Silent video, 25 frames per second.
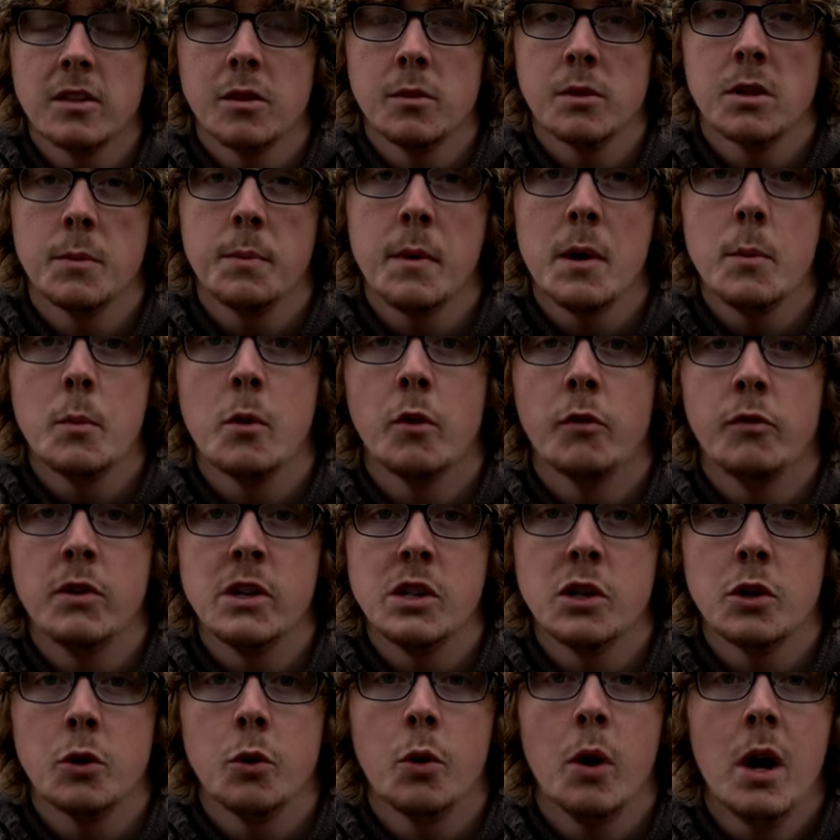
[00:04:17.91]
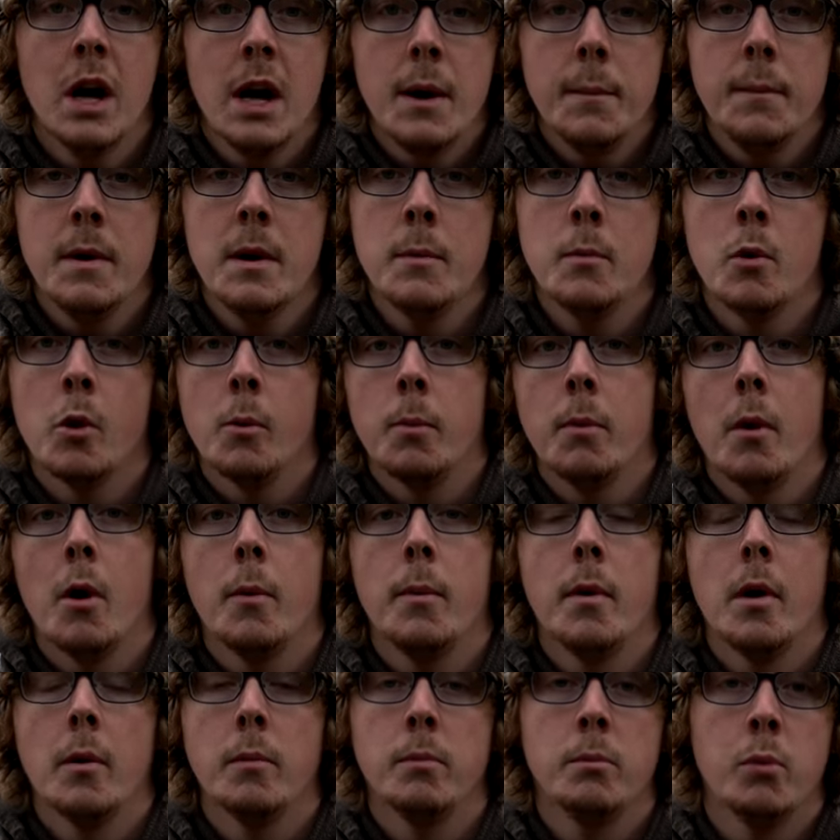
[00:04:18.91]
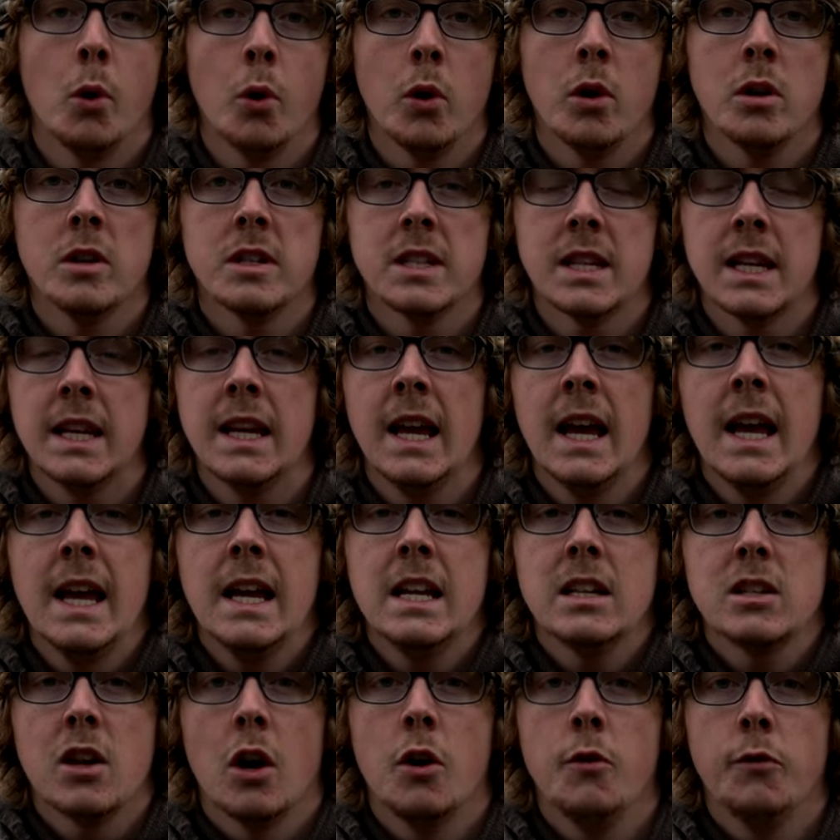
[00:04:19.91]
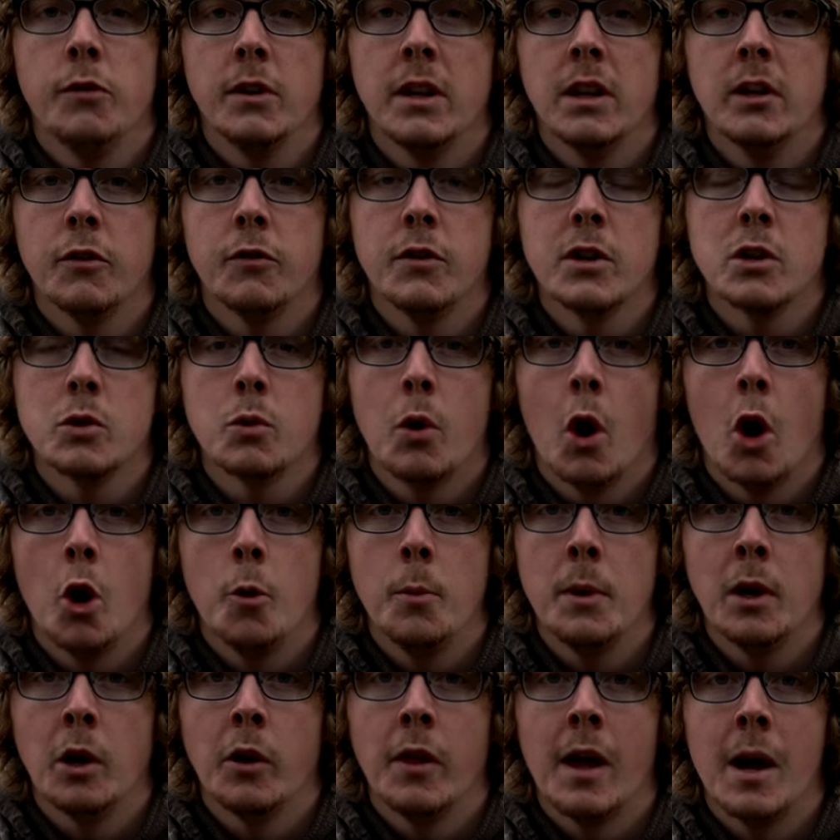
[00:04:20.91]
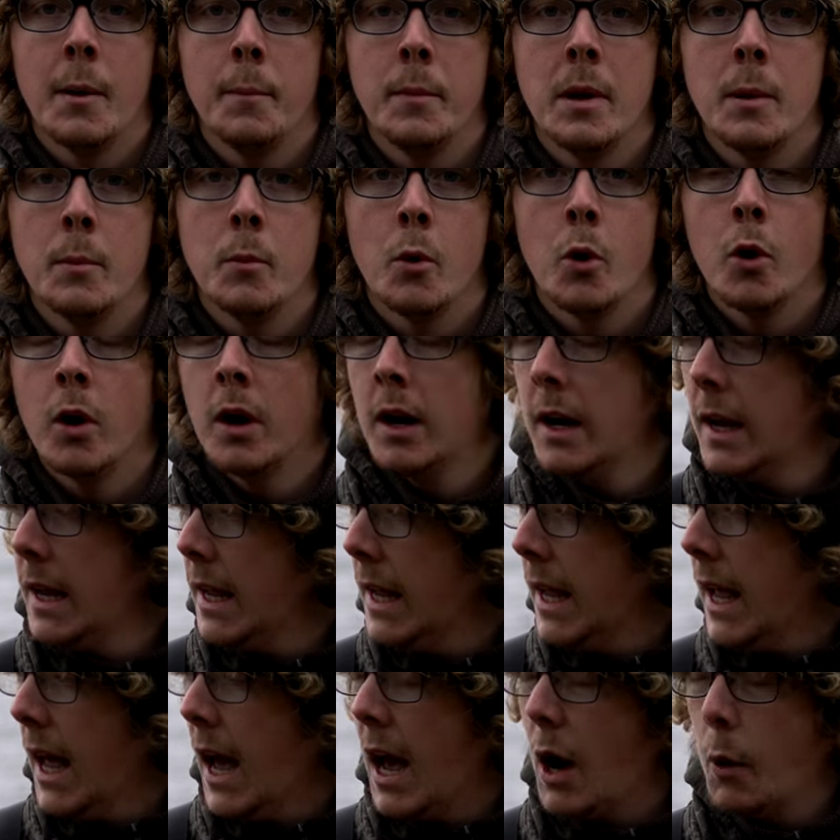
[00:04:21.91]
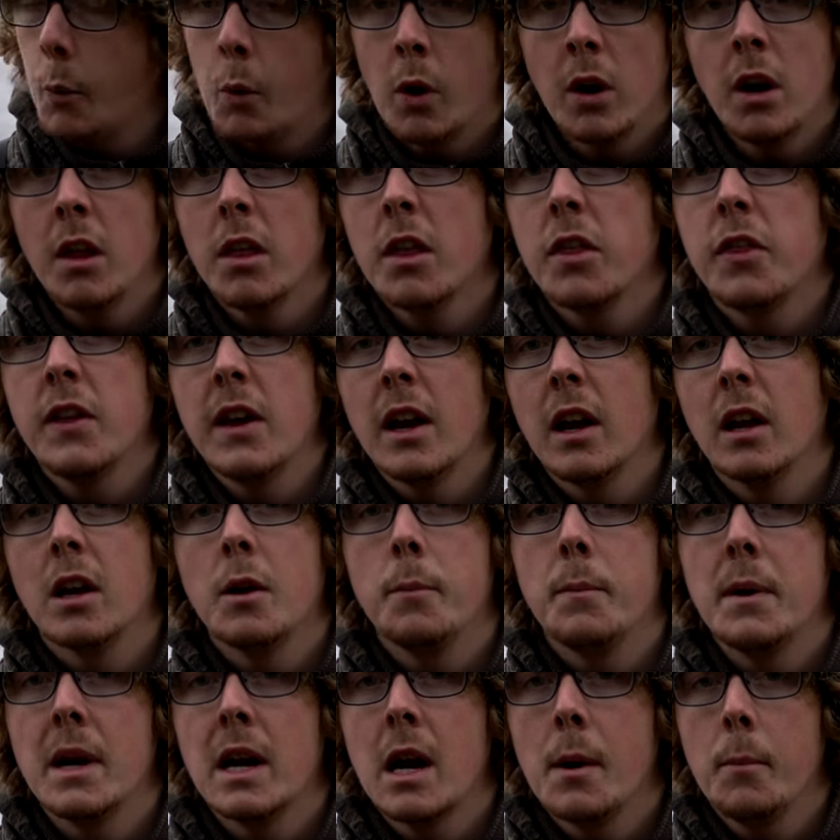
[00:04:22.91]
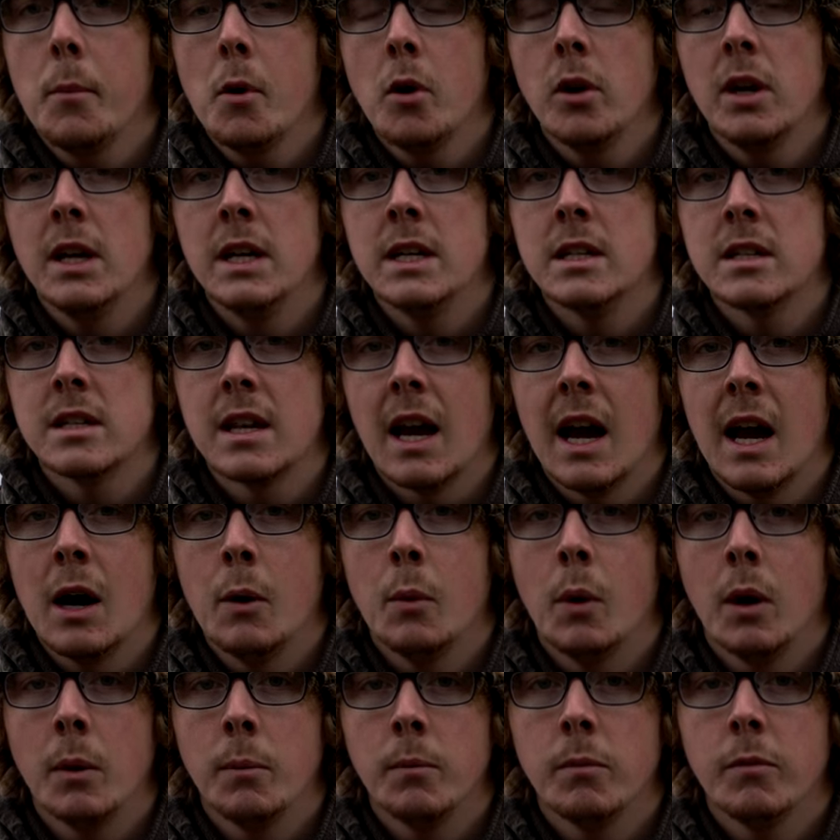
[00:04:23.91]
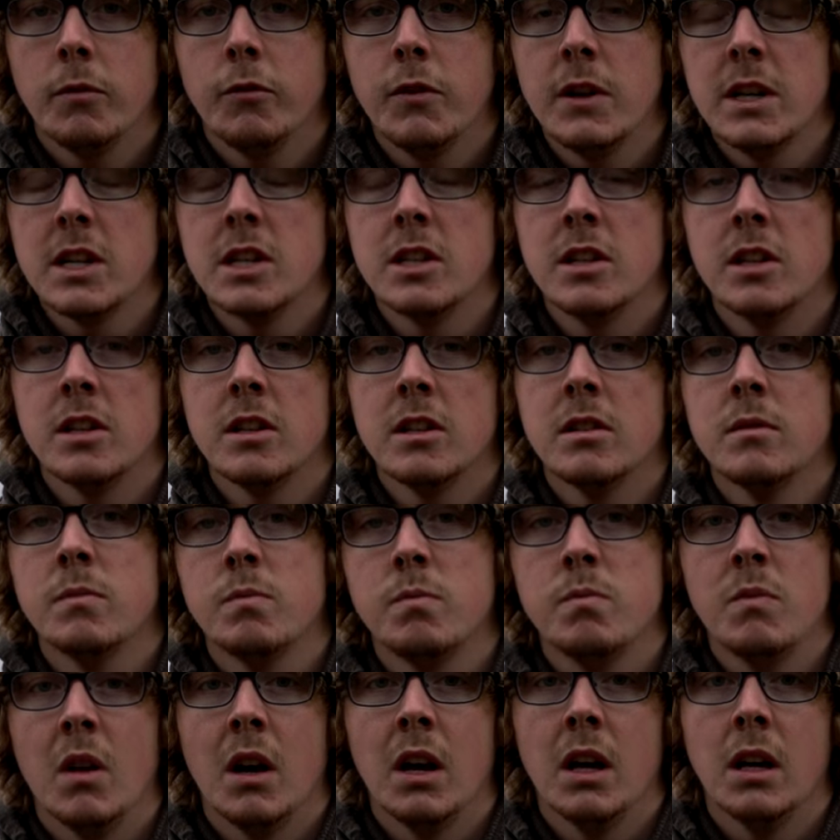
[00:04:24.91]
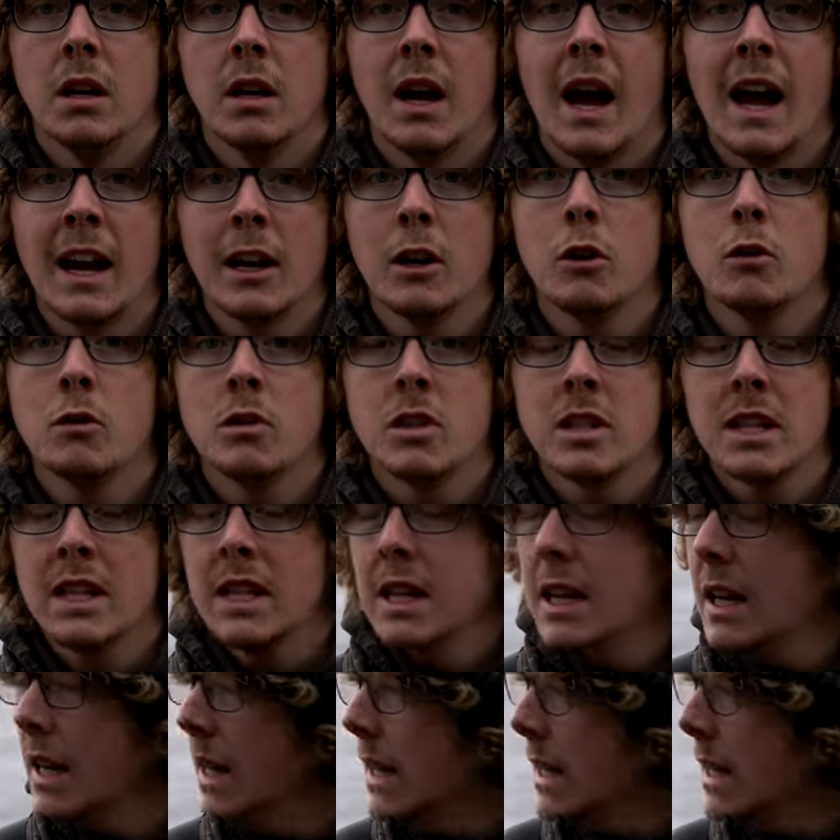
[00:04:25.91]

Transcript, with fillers: So it's a bit more visual, a bit more pop-up buoyancy. So hopefully the fish will home in on that a bit more. Uh, one other thing I'm going to pick up on is how I'm fishing at uh, accuracy.